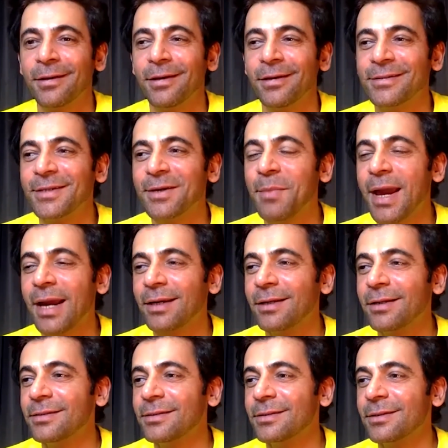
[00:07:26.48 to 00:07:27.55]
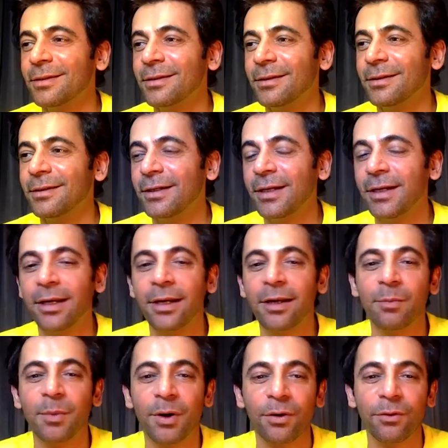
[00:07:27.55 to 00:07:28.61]
some actors need a
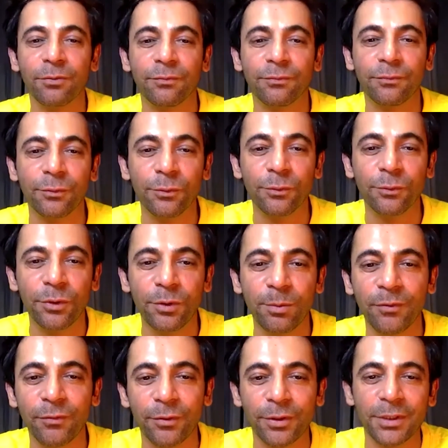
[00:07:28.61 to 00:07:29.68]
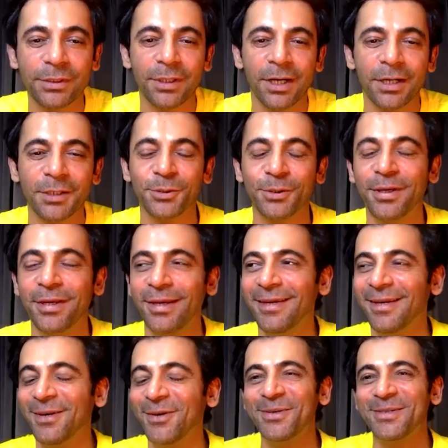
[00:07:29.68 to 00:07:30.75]
little amount of food before they start. So he
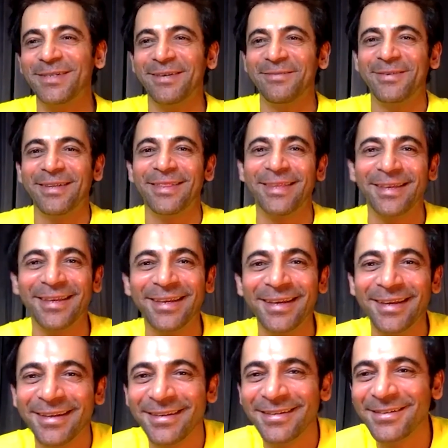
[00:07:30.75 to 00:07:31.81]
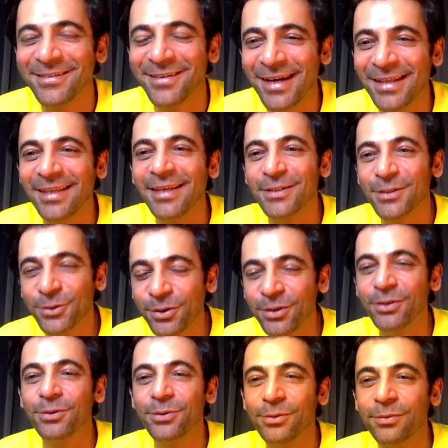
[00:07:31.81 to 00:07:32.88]
knows everything. So I think it's
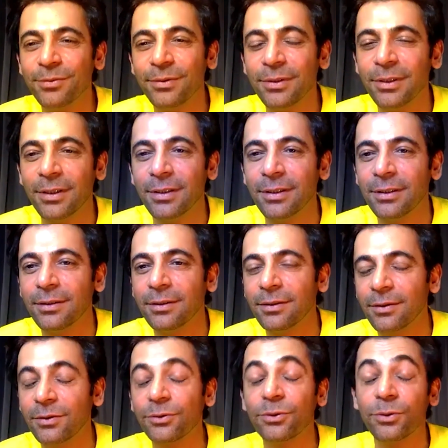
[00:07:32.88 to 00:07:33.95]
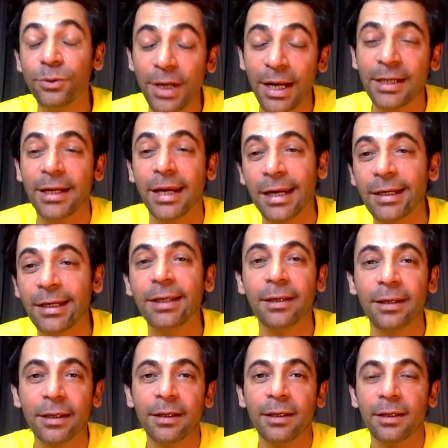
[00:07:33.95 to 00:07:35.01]
good at
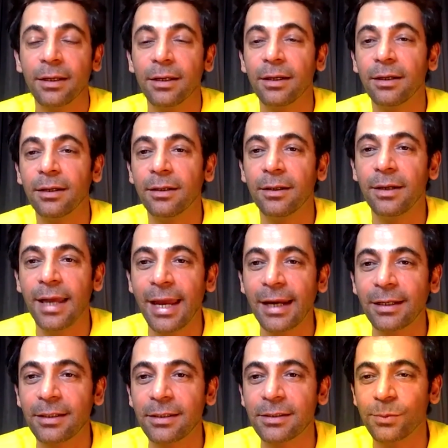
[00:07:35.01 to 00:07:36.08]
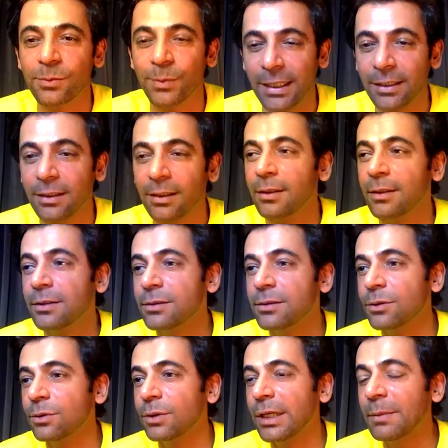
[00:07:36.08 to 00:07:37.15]
handling actors well.
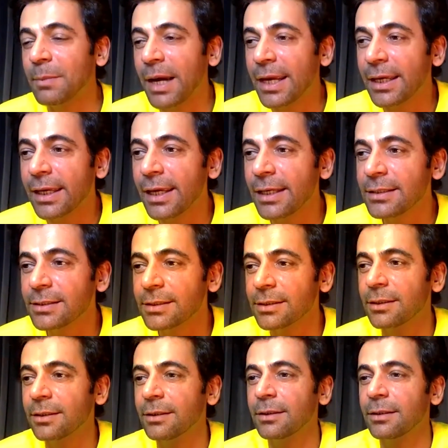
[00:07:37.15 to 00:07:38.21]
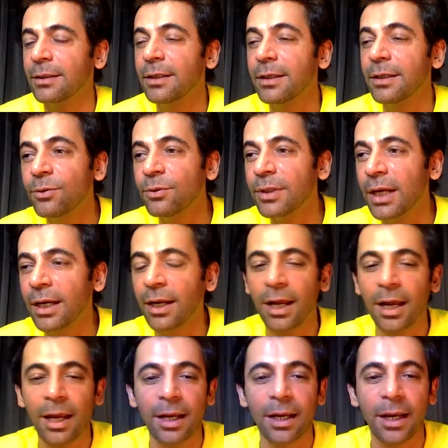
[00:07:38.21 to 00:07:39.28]
So in my case, he knew that
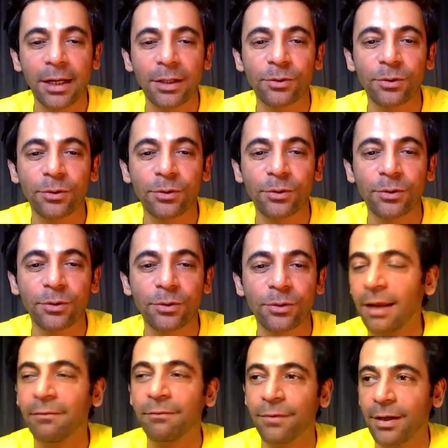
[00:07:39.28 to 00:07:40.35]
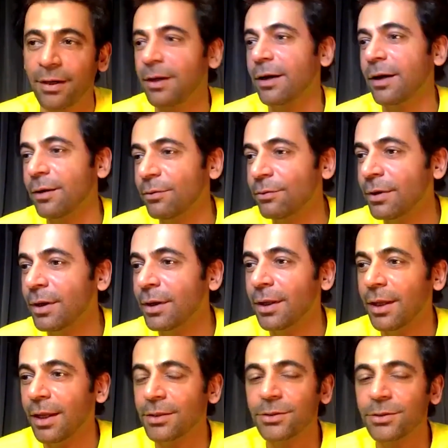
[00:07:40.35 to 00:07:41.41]
I like to laugh and have fun around.
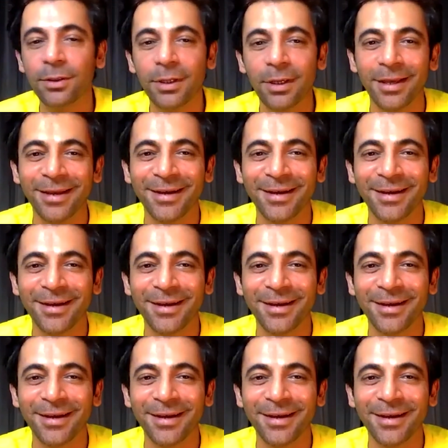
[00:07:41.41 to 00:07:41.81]
So he